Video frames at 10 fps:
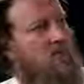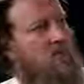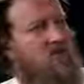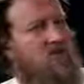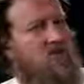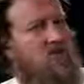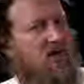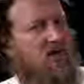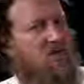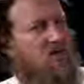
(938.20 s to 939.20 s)
I mean, you've been
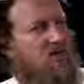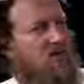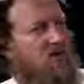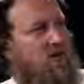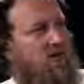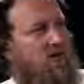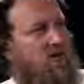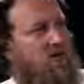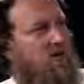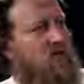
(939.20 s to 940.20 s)
trying to persuade people
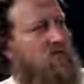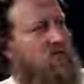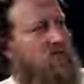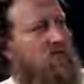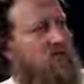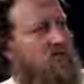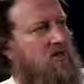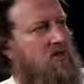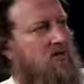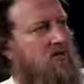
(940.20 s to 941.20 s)
for 22
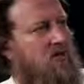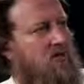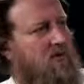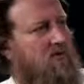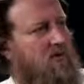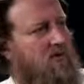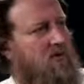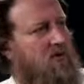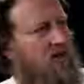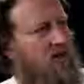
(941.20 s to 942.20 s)
years that you're a prophet of
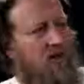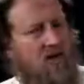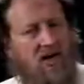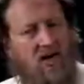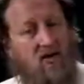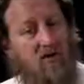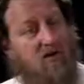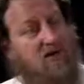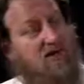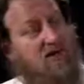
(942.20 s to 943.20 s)
God, and on
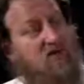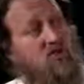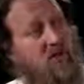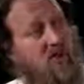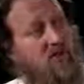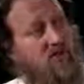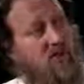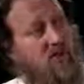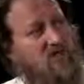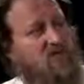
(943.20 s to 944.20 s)
the day your child
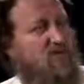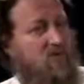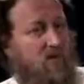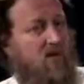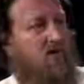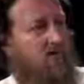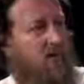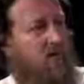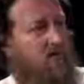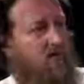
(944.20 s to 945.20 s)
dies, which, by the
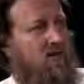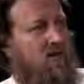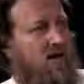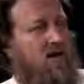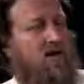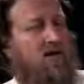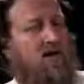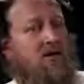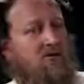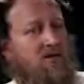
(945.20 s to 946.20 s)
way, I mean,
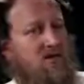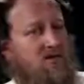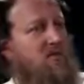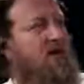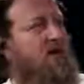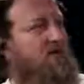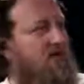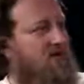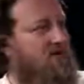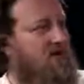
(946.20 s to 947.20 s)
it's a big
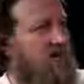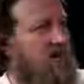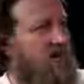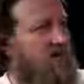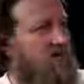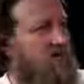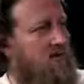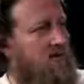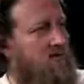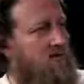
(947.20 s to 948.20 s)
event today,
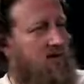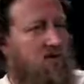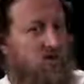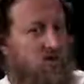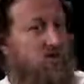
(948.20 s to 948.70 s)
but